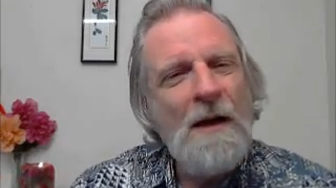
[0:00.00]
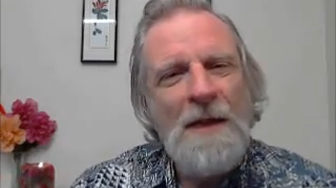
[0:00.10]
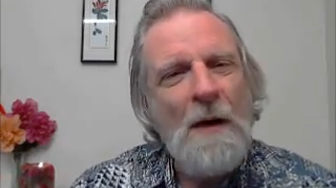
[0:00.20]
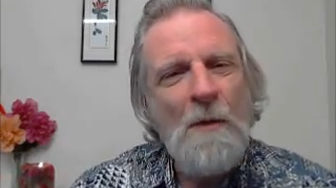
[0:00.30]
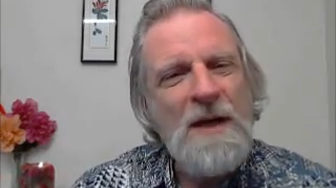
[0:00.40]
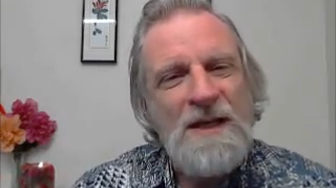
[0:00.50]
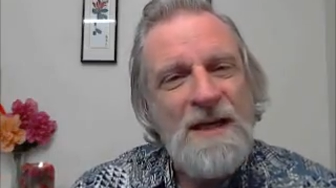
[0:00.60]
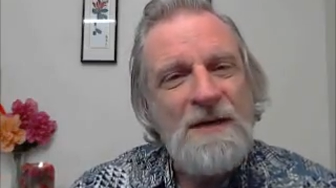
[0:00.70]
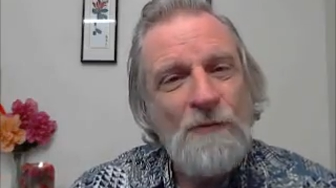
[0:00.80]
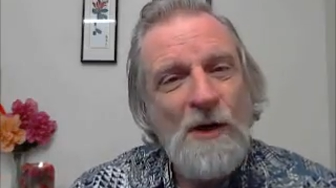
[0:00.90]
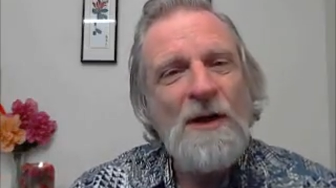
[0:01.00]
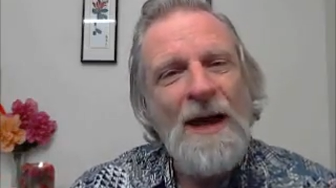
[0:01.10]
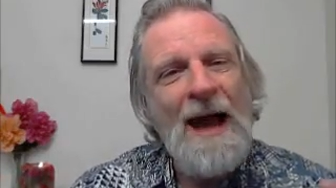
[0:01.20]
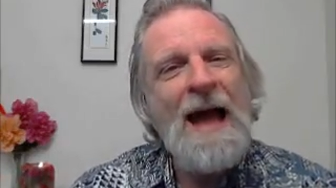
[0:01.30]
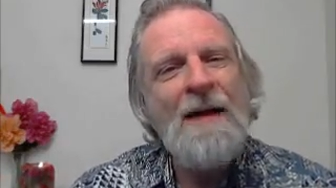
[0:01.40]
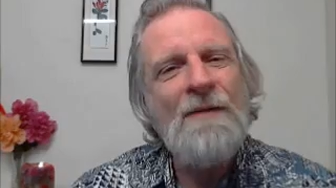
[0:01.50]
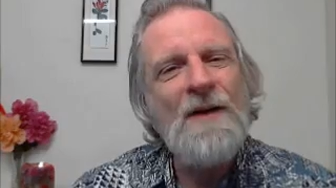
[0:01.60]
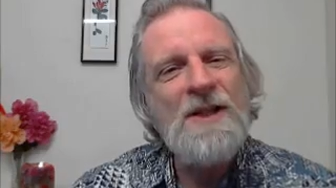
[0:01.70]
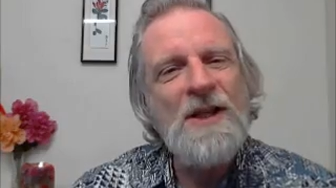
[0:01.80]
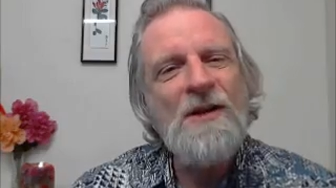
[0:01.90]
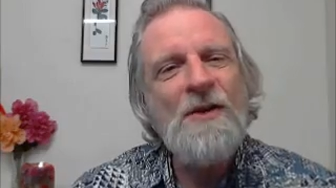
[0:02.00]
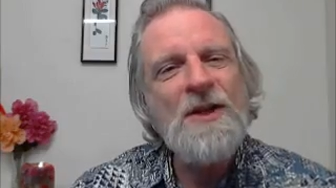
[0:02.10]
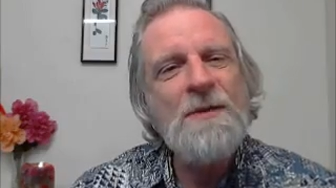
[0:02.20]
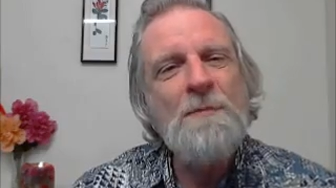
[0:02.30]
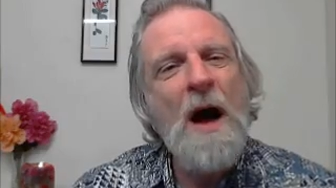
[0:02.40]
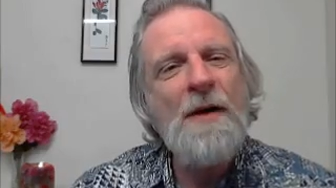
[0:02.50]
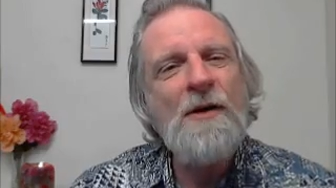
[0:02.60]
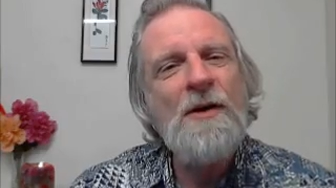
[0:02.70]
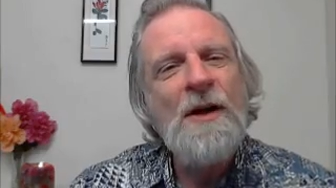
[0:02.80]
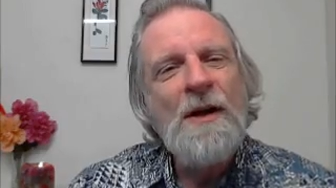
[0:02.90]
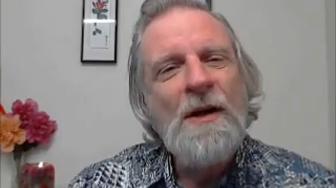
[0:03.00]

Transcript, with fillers: that we didn't really have until this modern